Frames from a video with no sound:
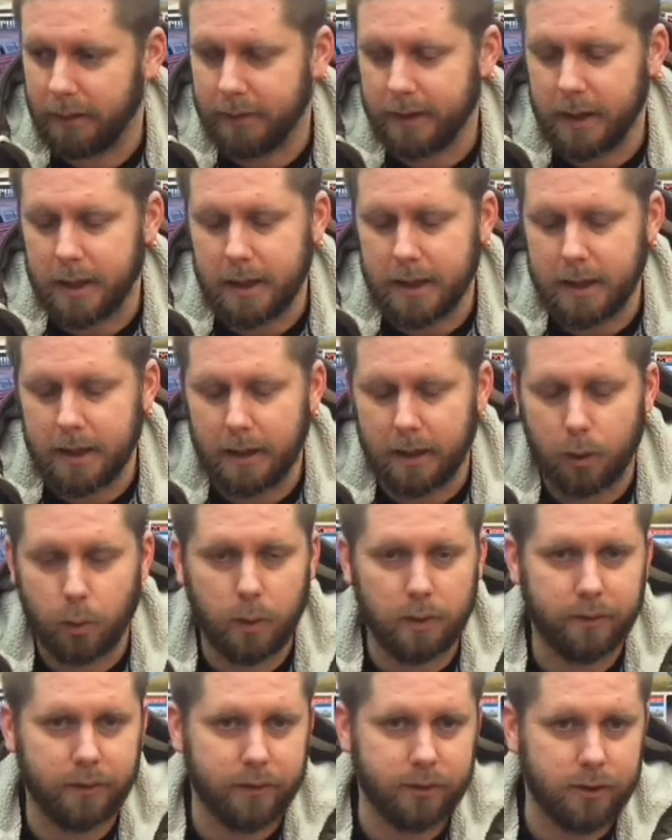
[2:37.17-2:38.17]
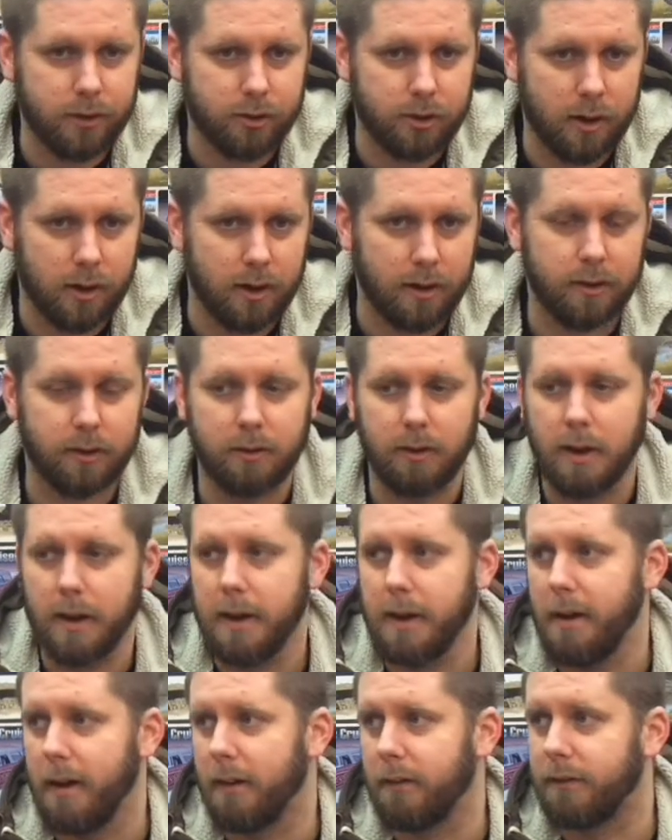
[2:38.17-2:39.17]
equivalency charts,
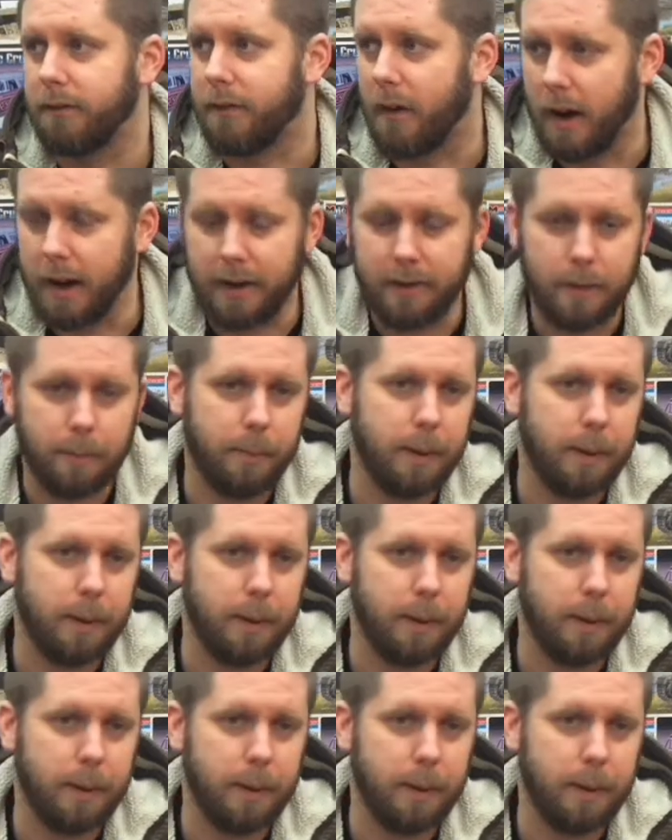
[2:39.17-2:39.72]
finding